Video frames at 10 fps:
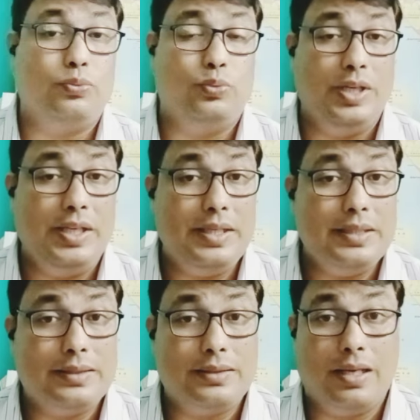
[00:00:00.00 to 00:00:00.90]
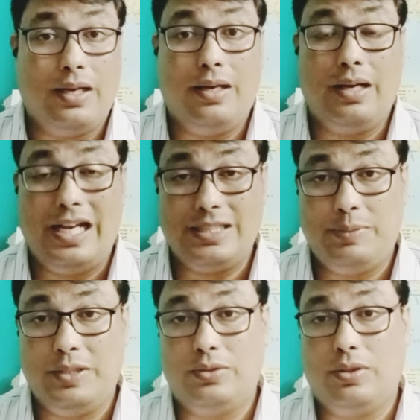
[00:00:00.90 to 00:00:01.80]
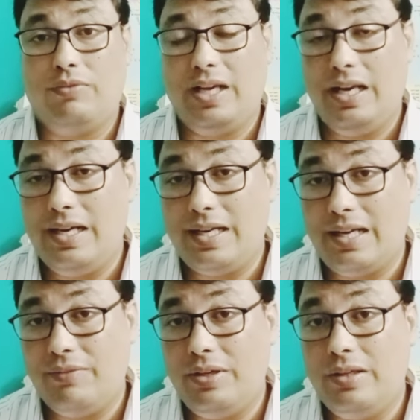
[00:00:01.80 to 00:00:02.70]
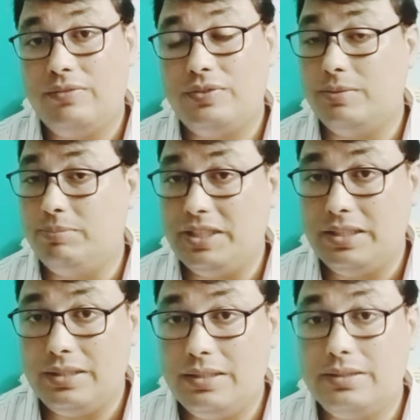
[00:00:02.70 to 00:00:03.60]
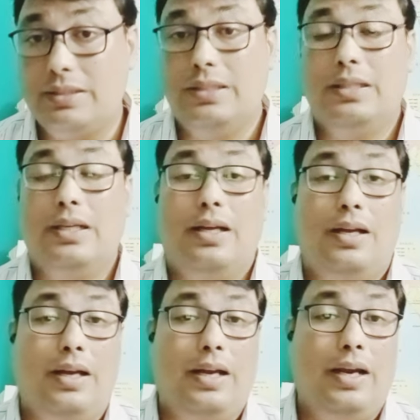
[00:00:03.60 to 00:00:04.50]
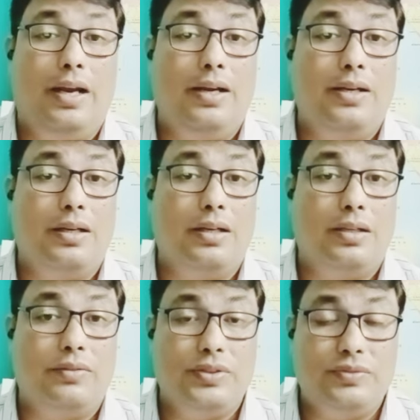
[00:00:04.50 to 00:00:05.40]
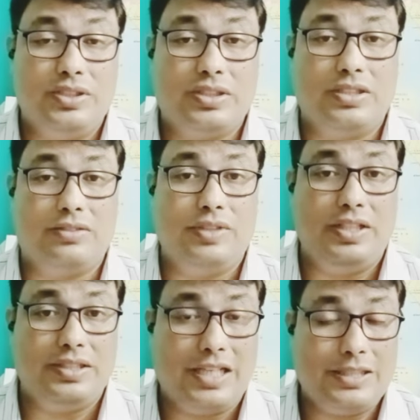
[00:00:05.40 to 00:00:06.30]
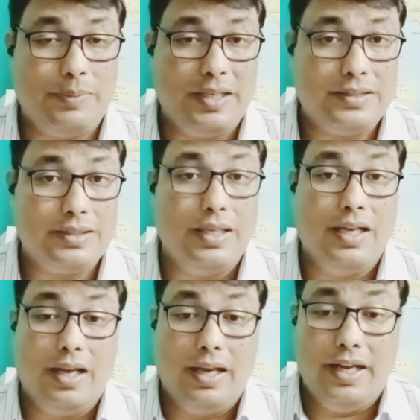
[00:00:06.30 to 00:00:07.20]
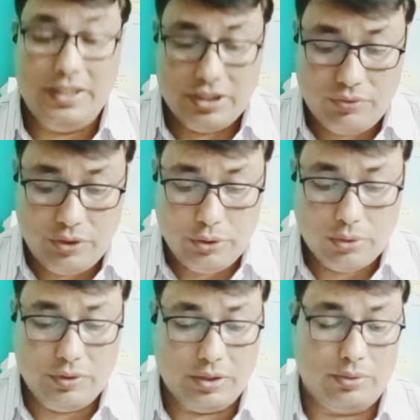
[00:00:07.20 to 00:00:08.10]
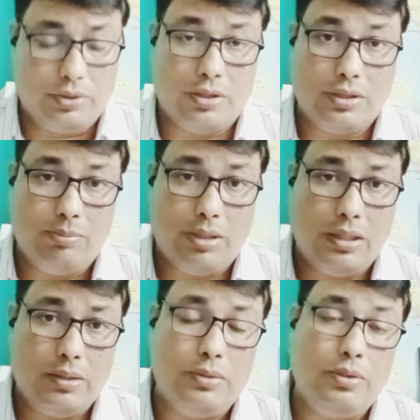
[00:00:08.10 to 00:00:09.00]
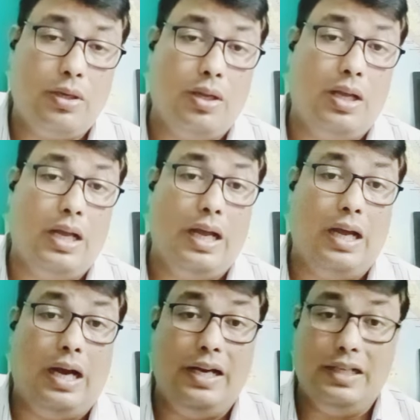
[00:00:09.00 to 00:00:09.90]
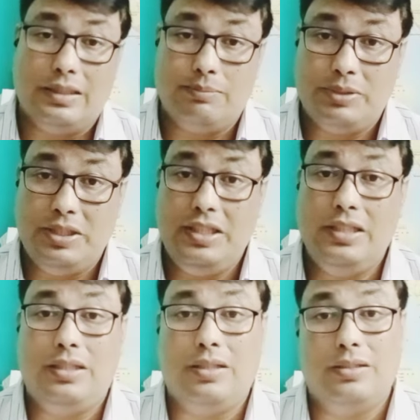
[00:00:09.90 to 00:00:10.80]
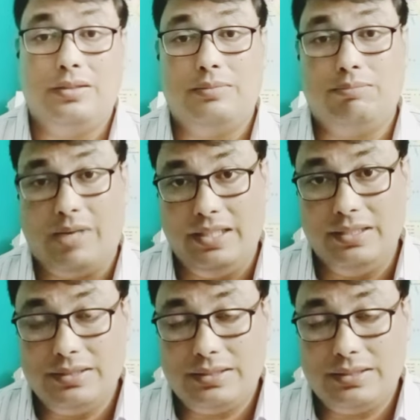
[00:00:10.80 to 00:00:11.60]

various aspects of airline traveler for beginners, and we've discussed various aspects. In this video, we're going to talk about unaccompanied minors